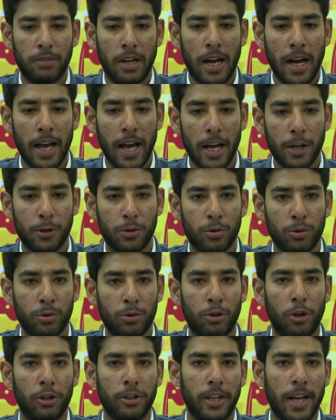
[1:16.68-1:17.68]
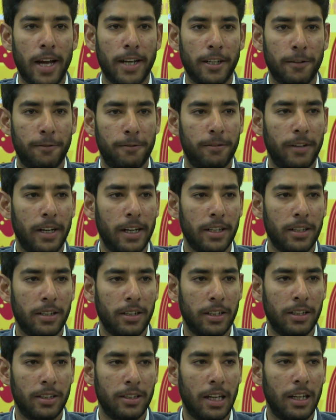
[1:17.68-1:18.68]
I had to contact a friend
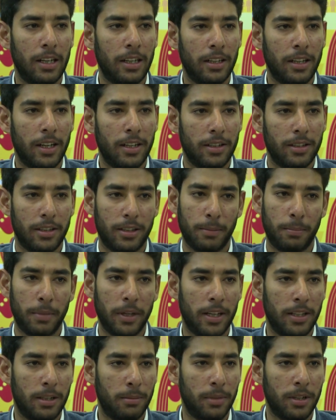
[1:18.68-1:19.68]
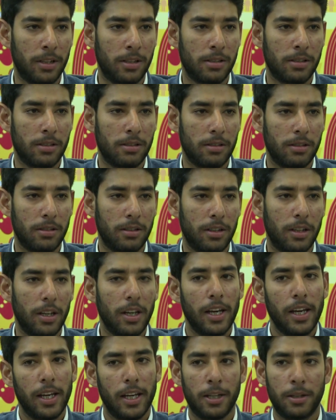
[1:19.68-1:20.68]
in Delhi, and he paid the bills.
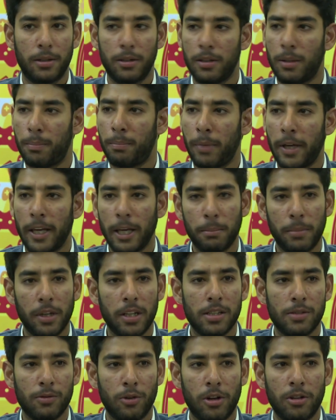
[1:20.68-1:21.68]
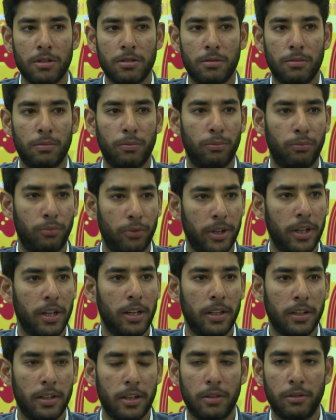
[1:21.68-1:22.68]
It, the paying bills was
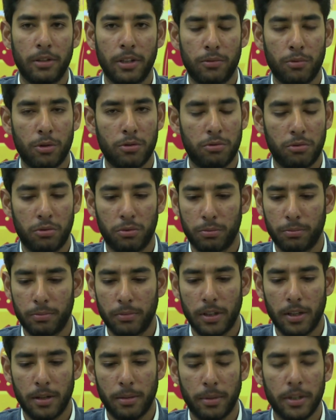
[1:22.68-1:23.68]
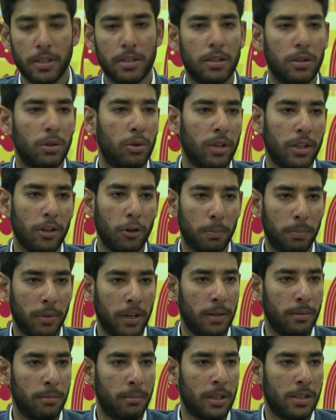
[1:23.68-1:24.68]
really, really, it was no, uh, because you cannot
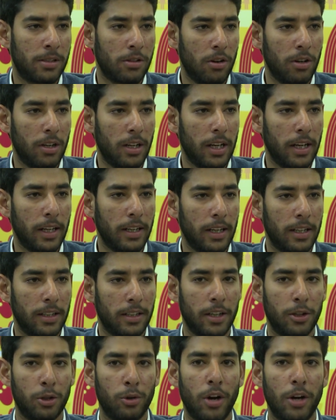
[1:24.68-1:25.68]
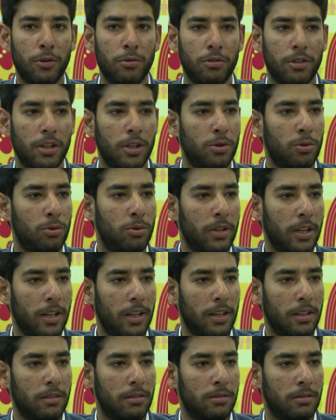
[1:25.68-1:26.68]
pay bills online and then you have to reach the,
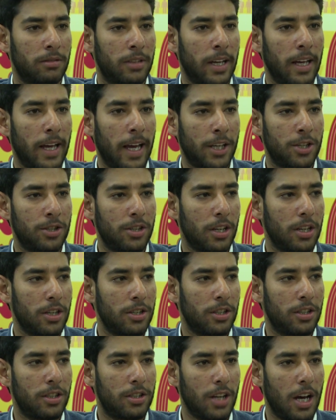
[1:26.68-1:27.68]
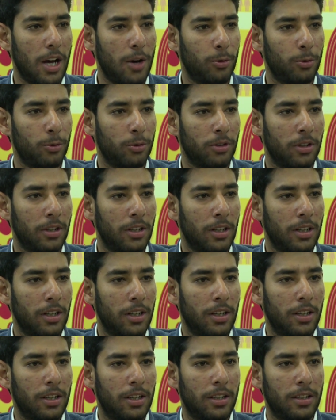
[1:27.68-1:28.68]
the exchange in the town
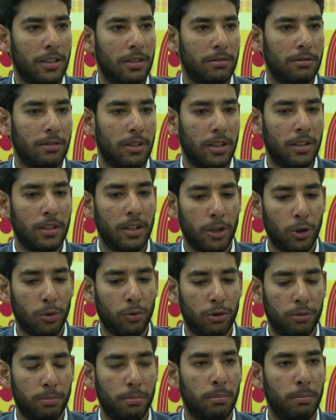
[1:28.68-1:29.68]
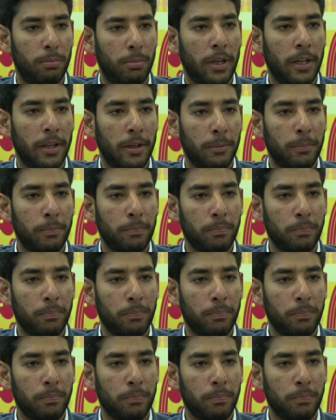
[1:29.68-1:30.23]
and there you will pay.